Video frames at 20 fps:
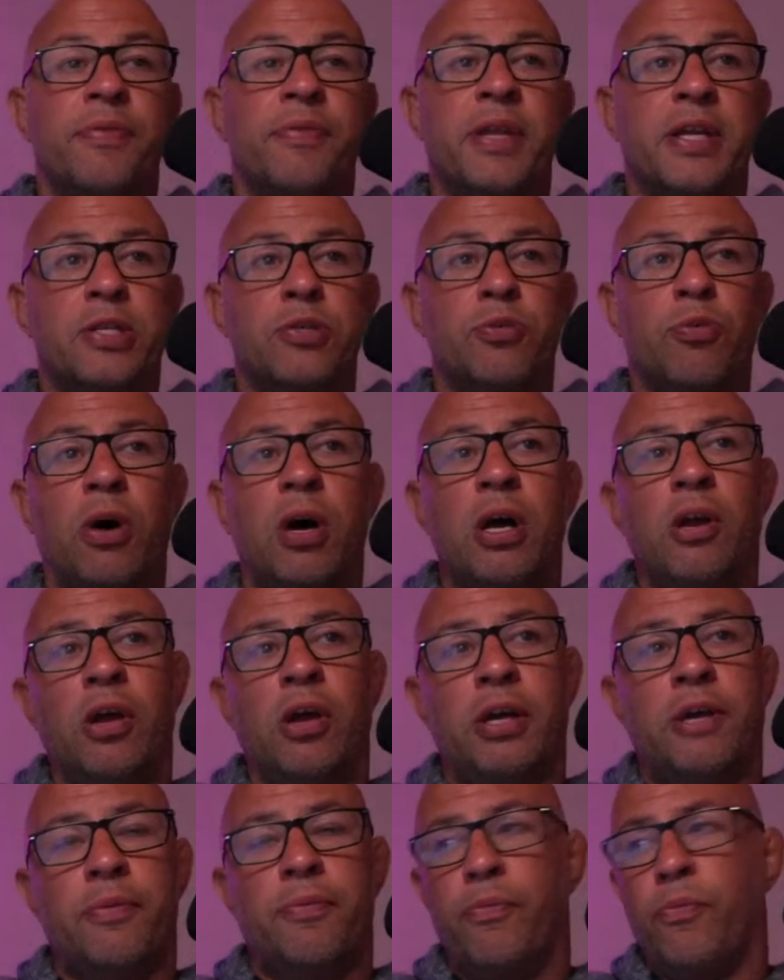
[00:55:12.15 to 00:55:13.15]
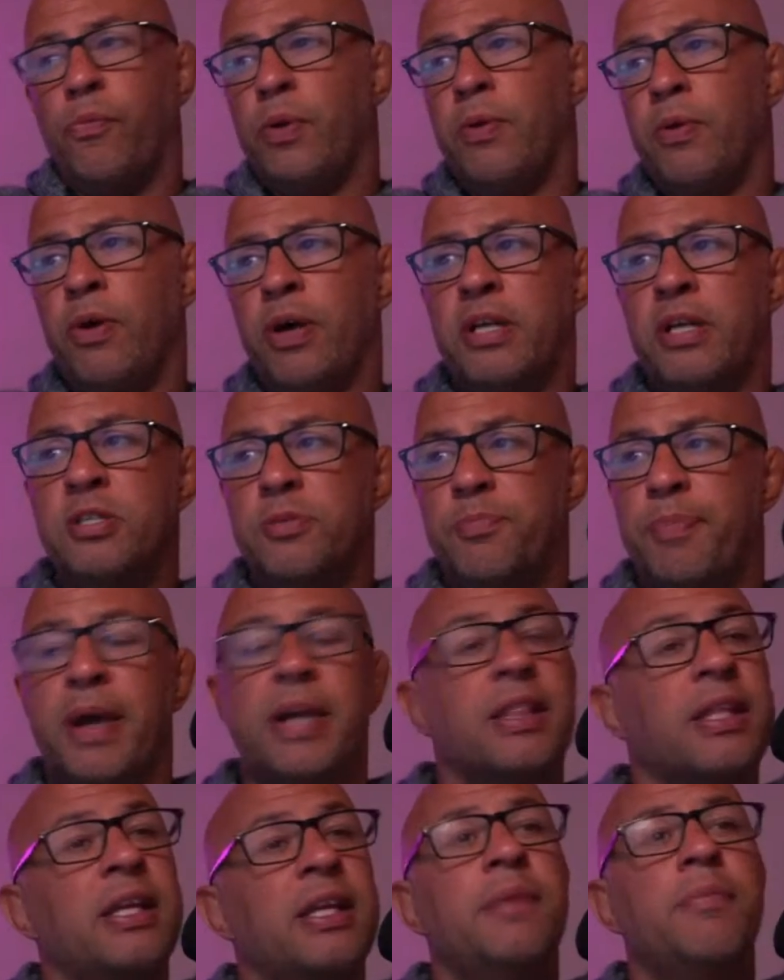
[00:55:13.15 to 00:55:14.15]
That's why, like, we were
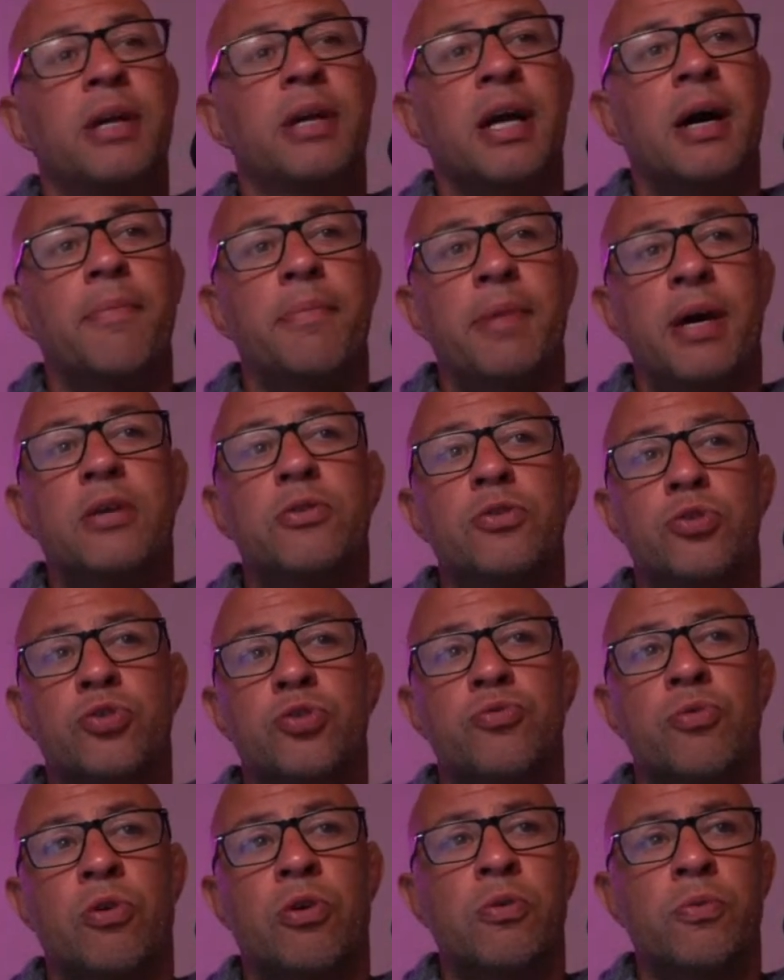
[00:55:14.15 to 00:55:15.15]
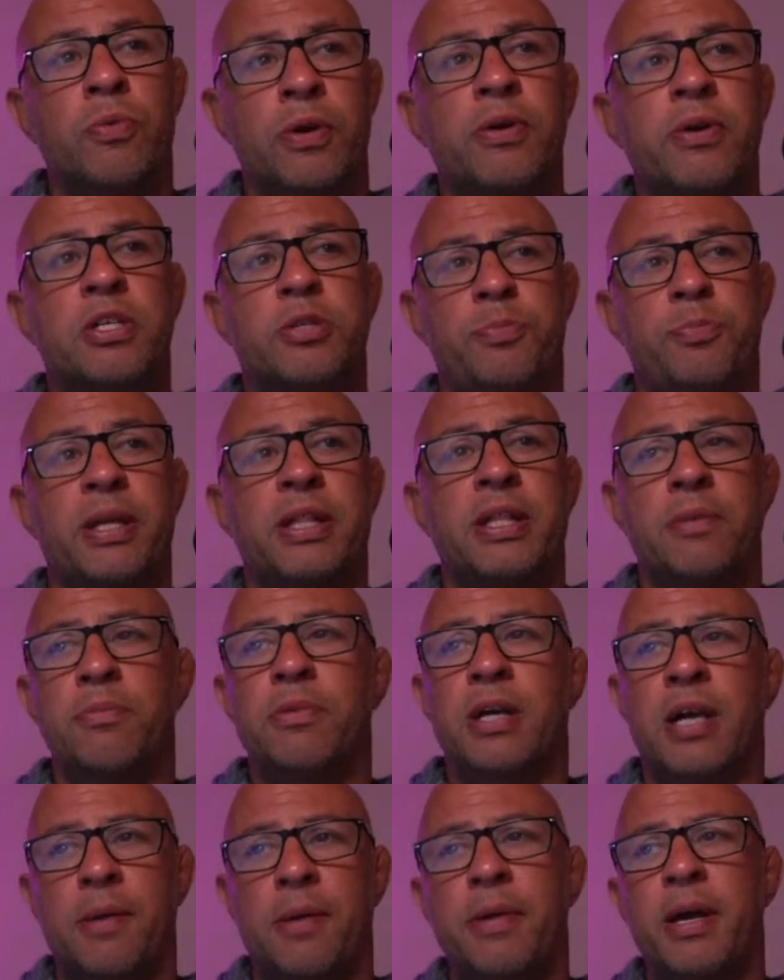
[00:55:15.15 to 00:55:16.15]
expecting him to come out strong. We were expecting him
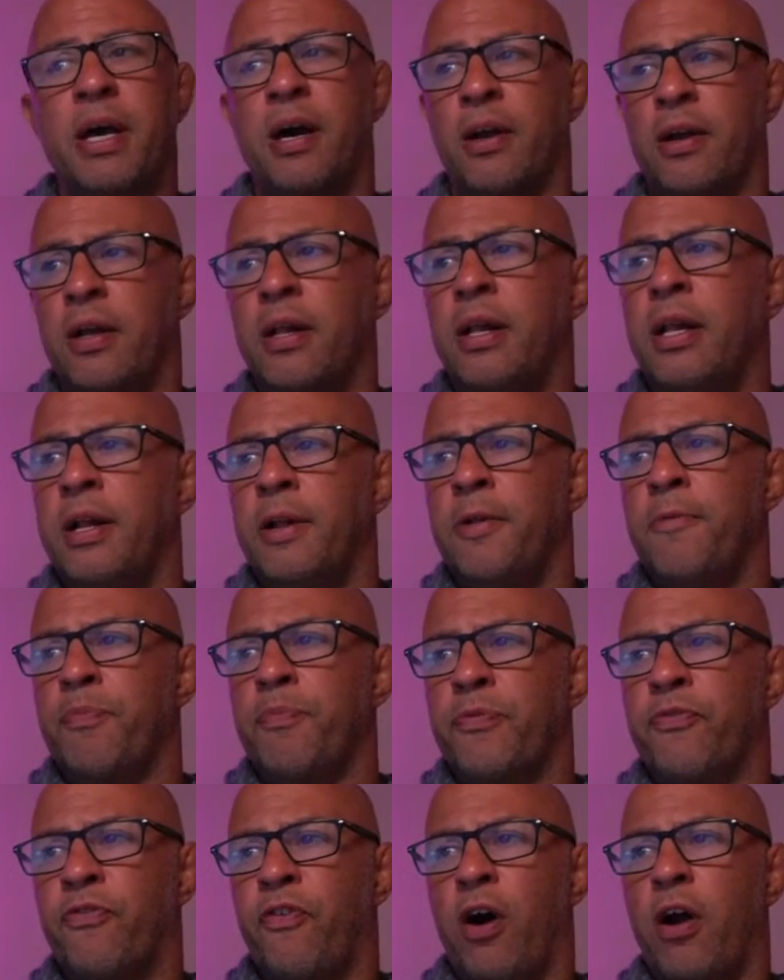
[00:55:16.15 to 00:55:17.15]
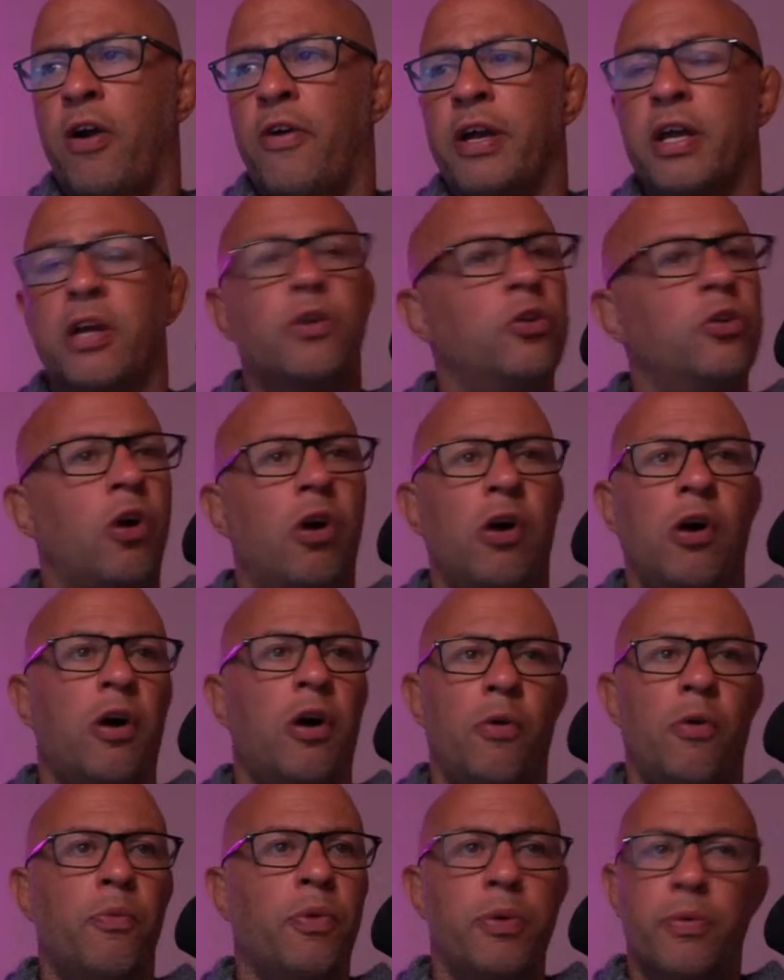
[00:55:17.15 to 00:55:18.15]
to come out firing.
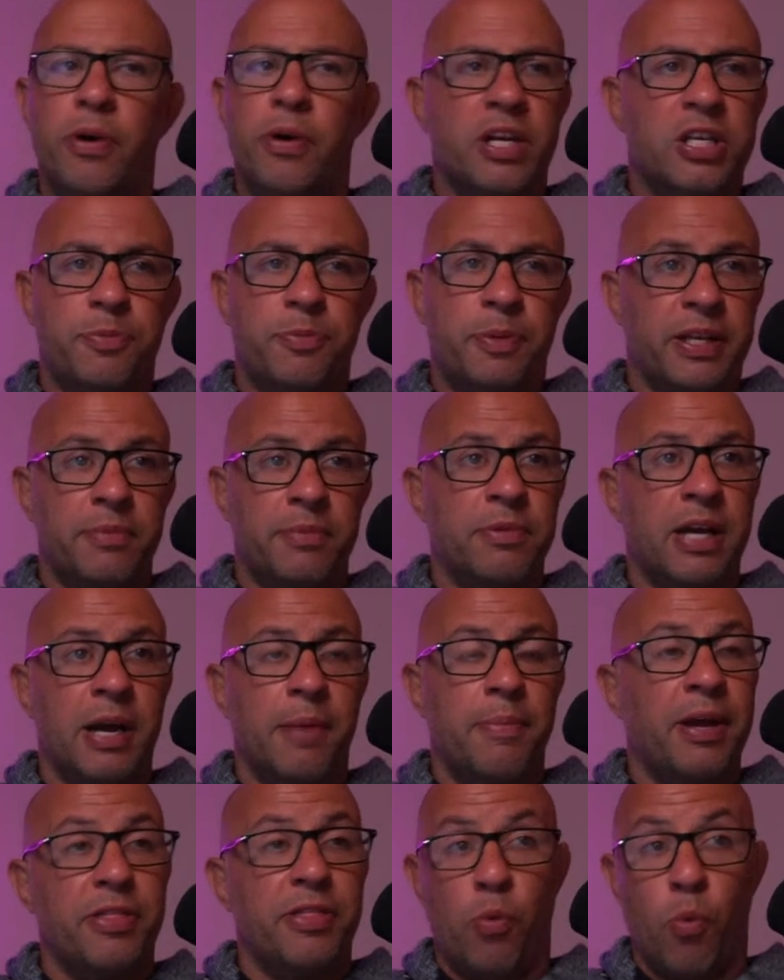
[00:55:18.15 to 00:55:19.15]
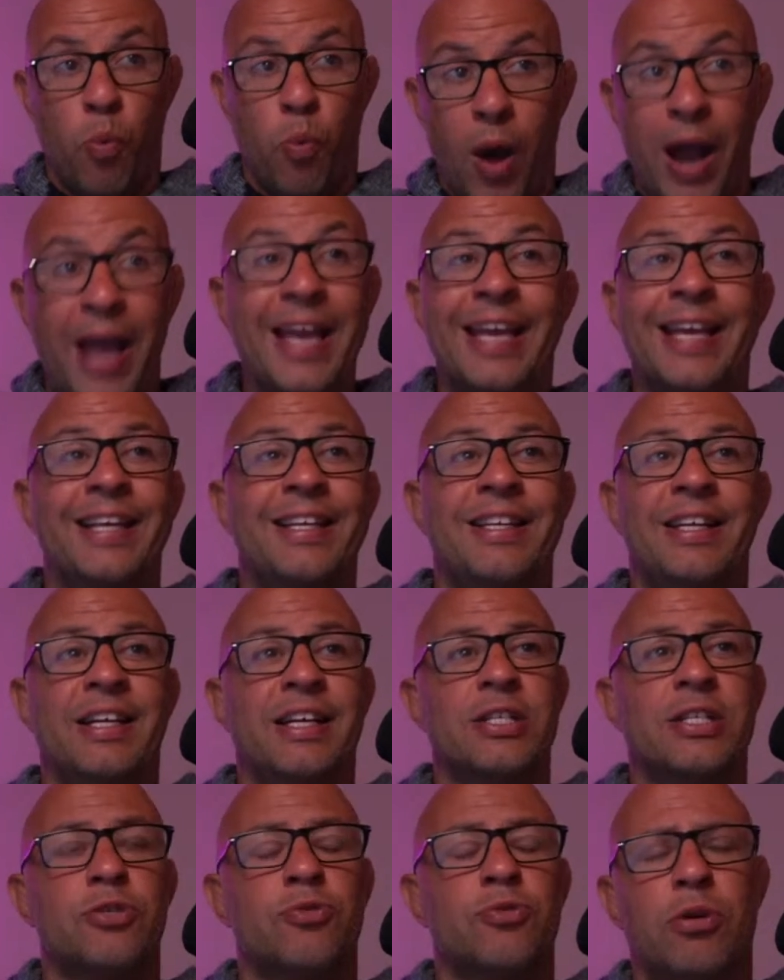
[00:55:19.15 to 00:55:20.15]
Not we weren't expecting him to come out the way he did
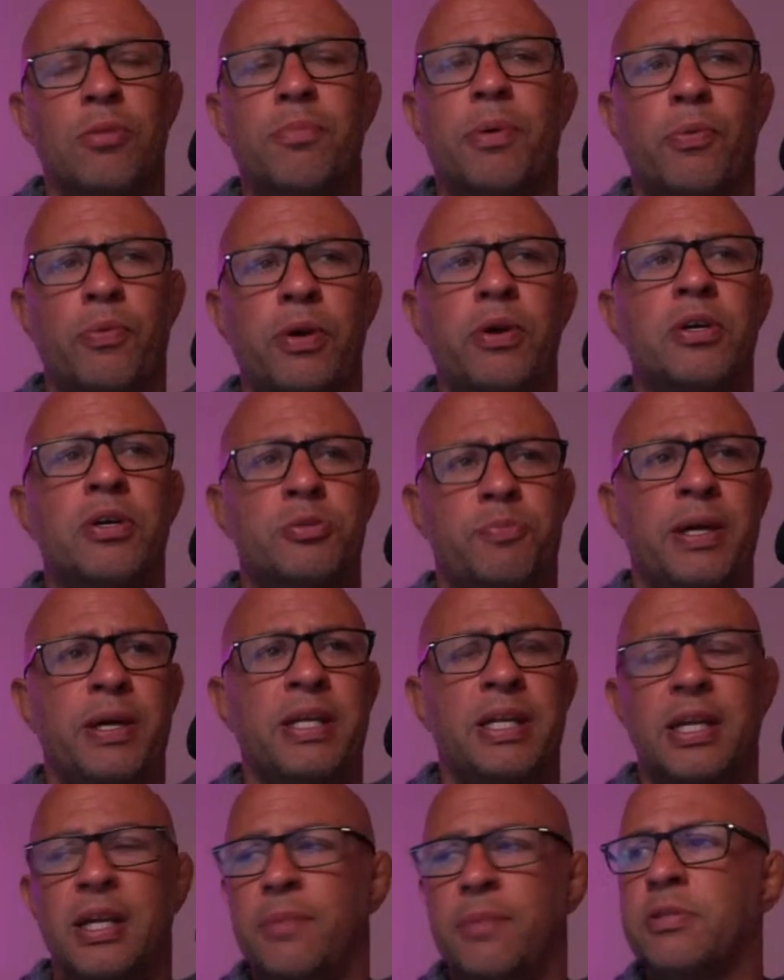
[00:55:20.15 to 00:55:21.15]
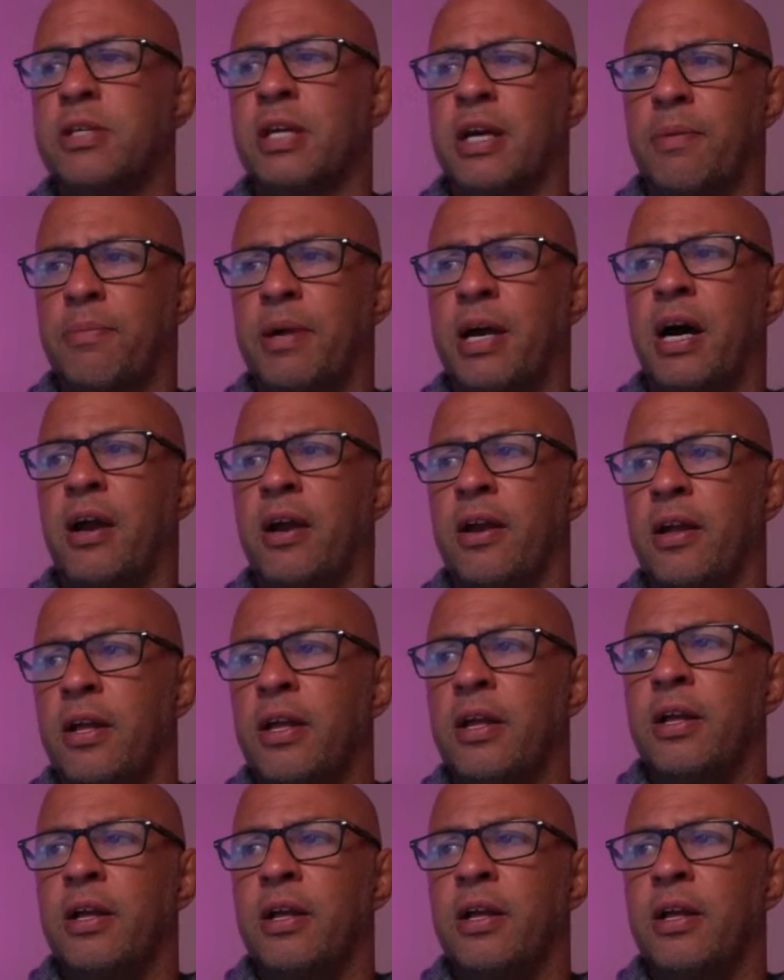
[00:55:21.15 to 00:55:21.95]
against Rob, but we were expecting him to come out,